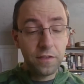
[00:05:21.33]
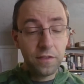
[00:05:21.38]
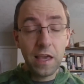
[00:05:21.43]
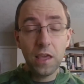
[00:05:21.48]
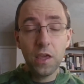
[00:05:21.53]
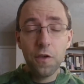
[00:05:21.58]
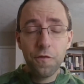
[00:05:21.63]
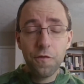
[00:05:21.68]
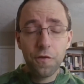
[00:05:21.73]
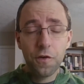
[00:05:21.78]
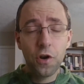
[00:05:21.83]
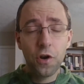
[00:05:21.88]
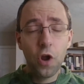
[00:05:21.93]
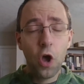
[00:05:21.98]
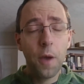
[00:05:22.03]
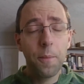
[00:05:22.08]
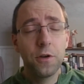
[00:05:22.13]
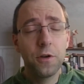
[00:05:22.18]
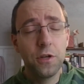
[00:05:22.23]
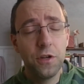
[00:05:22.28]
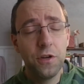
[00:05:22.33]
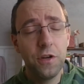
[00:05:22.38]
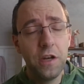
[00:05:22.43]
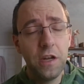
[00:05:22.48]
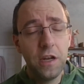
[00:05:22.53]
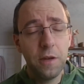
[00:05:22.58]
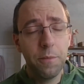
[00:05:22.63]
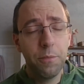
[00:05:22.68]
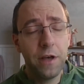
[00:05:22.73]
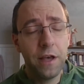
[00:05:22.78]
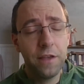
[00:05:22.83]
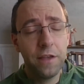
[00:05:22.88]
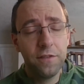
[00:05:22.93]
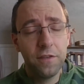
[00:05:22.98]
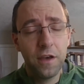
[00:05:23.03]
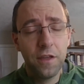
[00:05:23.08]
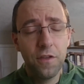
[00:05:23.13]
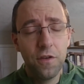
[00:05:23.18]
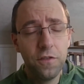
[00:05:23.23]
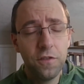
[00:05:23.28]
Thank you for an opportunity to bless
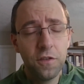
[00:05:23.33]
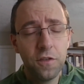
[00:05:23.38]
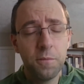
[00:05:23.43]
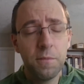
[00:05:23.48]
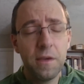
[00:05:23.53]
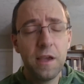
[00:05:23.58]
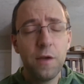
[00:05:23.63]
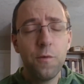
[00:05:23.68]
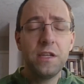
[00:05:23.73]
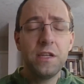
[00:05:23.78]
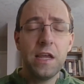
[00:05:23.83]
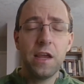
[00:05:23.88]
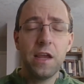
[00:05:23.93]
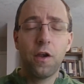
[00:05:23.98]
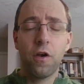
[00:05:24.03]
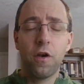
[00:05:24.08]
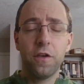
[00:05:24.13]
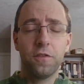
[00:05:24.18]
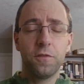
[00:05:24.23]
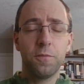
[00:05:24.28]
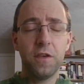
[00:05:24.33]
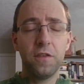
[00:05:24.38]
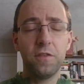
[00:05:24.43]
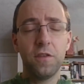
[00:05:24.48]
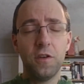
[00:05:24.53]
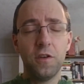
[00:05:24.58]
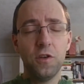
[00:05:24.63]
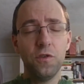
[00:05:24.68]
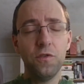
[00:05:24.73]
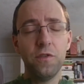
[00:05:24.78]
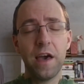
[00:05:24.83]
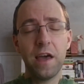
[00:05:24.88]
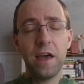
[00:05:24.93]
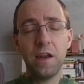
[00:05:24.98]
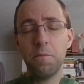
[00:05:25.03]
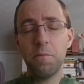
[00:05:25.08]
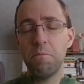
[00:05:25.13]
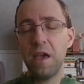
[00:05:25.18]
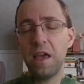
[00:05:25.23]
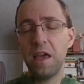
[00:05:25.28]
others, and may we take Christmas and do that
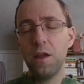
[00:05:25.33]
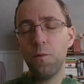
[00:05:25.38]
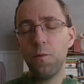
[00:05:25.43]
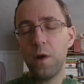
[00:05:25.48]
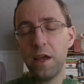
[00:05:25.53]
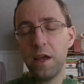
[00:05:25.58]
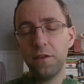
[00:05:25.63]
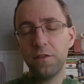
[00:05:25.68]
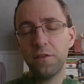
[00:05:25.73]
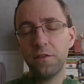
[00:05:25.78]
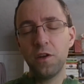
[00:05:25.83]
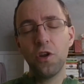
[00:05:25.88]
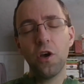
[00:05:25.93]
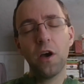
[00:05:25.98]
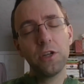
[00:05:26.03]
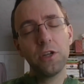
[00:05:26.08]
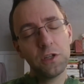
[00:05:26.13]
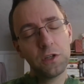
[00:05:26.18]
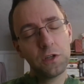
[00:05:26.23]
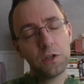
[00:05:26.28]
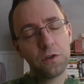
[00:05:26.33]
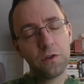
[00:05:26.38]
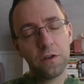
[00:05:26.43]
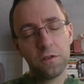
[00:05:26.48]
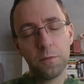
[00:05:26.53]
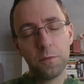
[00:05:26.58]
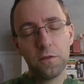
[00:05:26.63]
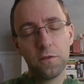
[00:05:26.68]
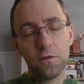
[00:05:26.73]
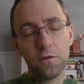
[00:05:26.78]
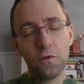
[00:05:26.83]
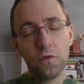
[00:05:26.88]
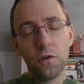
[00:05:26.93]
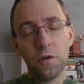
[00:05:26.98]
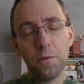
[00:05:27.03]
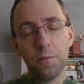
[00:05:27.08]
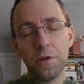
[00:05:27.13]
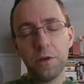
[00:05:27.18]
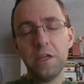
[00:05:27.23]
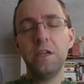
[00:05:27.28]
in many ways, and not just Christmas, Lord,
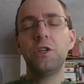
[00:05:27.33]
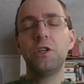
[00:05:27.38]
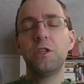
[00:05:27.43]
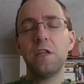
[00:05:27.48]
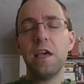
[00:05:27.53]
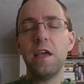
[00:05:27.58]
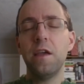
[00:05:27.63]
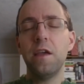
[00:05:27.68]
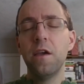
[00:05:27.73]
but each day